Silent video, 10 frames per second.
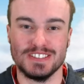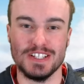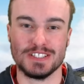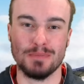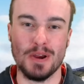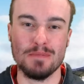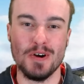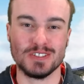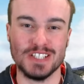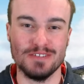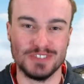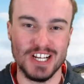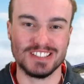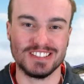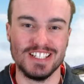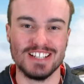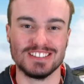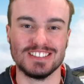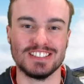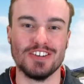So the Springboks have just
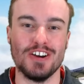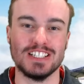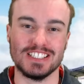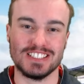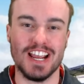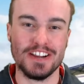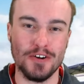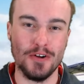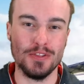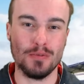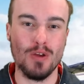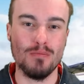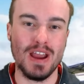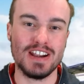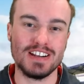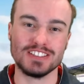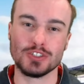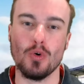announced their side to take on the Romanians.